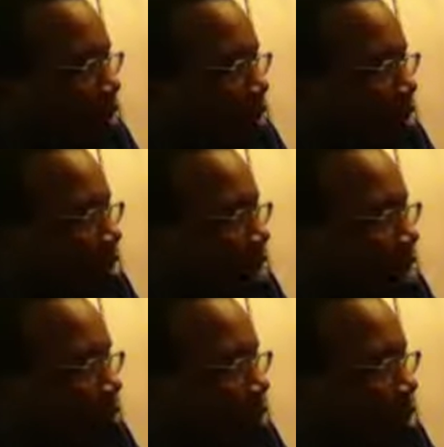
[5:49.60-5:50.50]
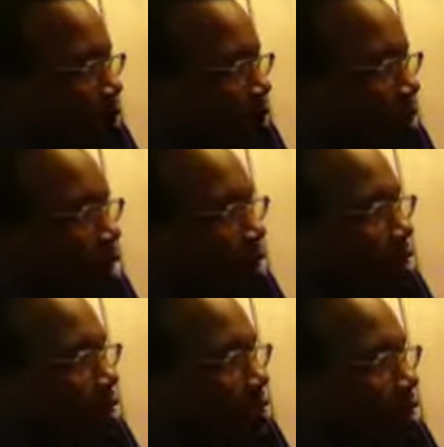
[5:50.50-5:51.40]
it's not really
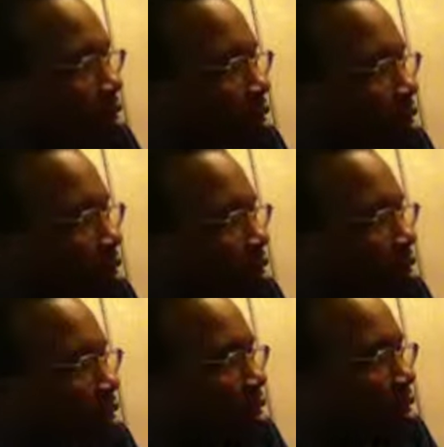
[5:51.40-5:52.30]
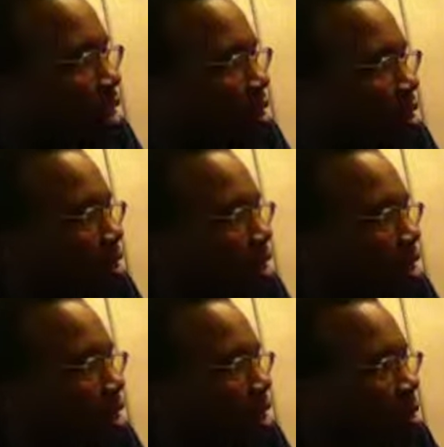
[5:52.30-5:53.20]
much with the deck that I see
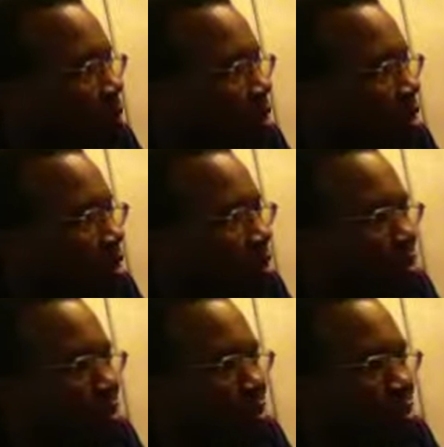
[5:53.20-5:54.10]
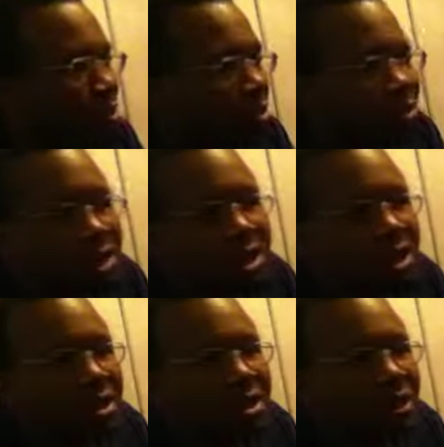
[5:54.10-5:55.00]
that was like too
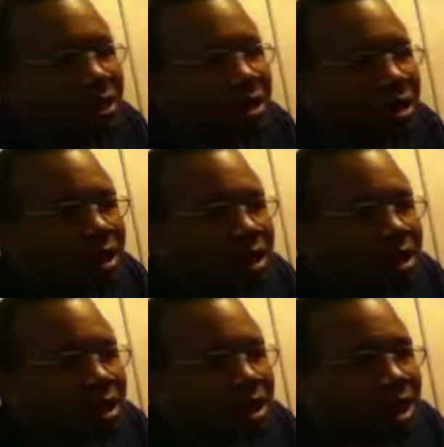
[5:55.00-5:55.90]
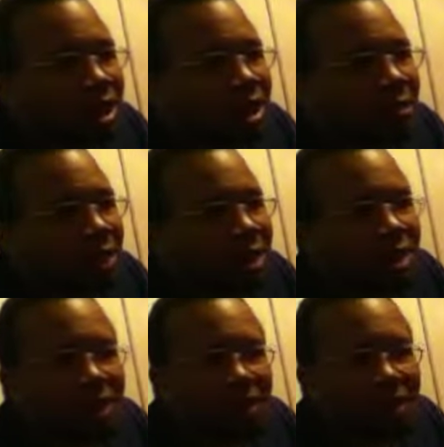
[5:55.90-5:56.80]
strategic, but and then he ran
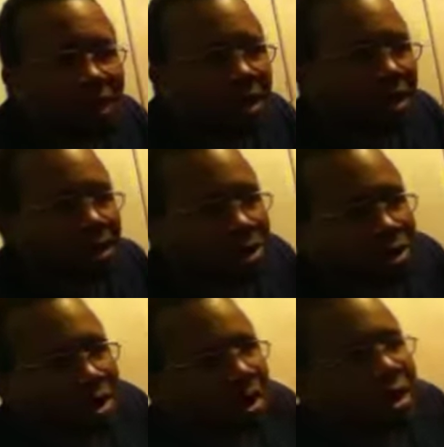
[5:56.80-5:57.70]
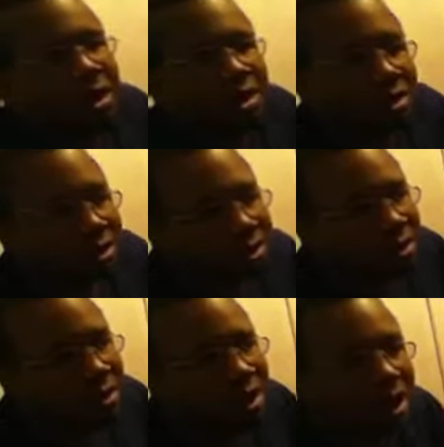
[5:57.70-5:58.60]
a Leviair so he can get his
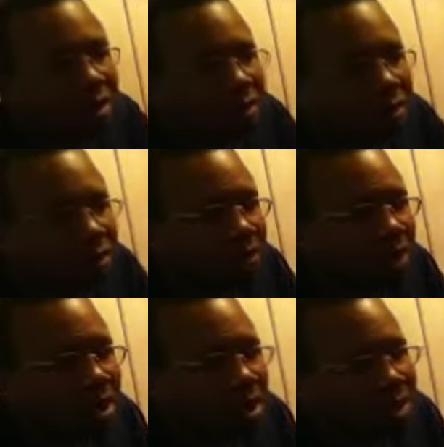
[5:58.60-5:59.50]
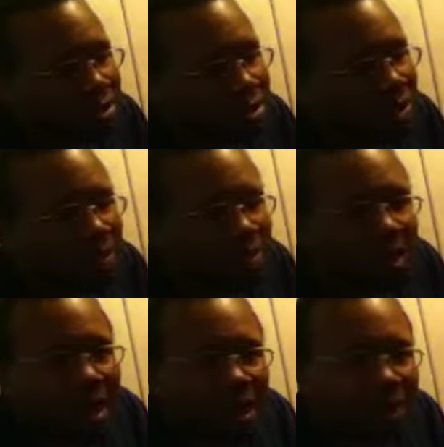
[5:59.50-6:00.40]
Dino, so he can get his Rabbit
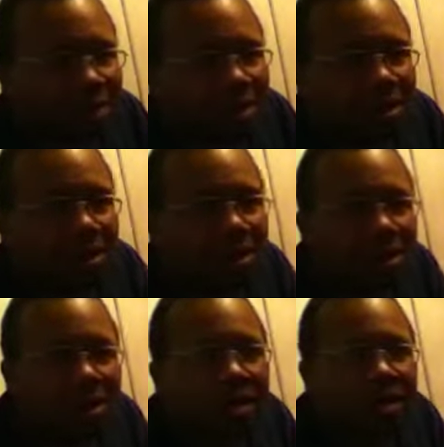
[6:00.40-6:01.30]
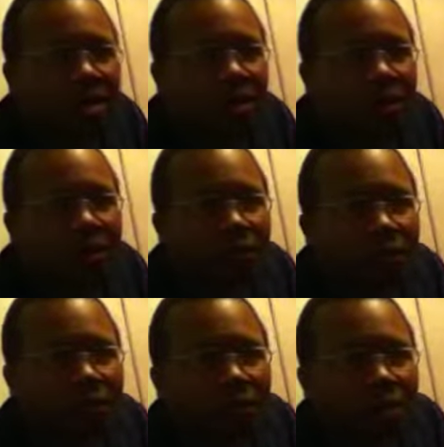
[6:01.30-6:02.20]
back, so he could run it over and
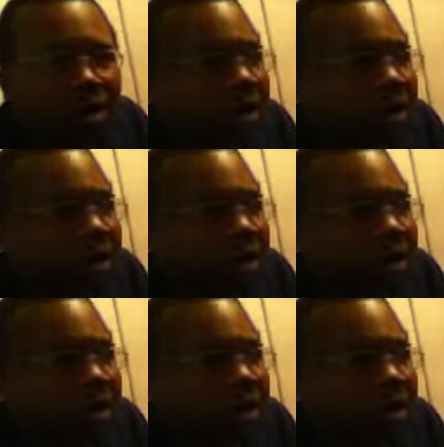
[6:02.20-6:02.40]
over.